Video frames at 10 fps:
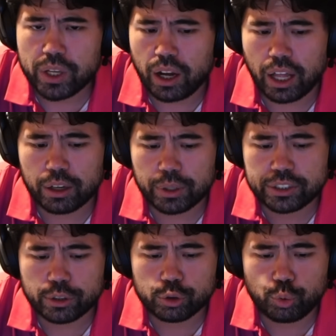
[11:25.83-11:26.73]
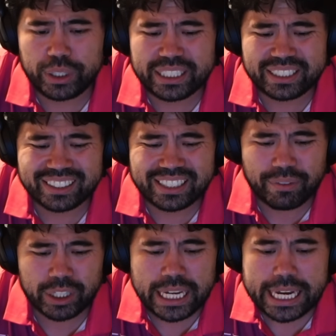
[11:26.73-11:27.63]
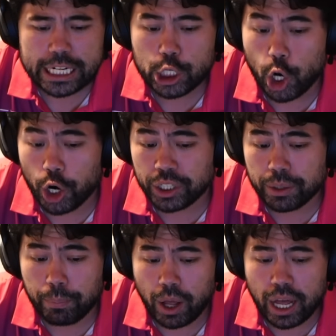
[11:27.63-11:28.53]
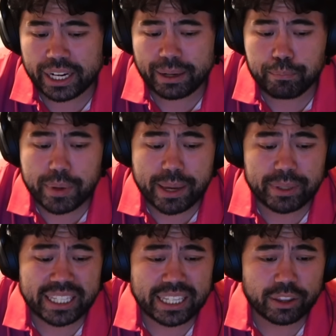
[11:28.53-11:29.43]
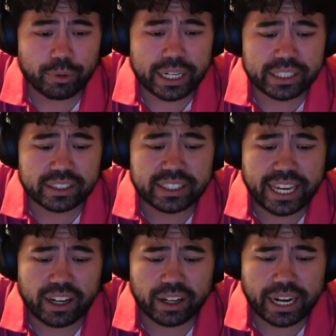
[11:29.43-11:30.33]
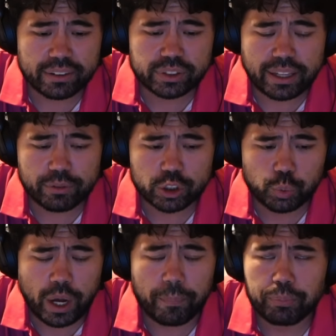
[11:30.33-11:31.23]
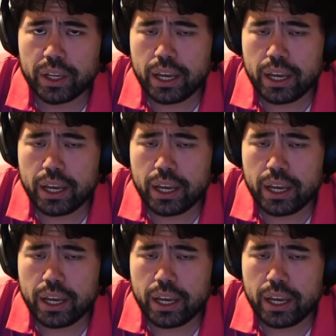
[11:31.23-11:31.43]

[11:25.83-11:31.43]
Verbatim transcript: Alireza goes queen d7, guarding the pawn and maybe threatening to take on f7 as well.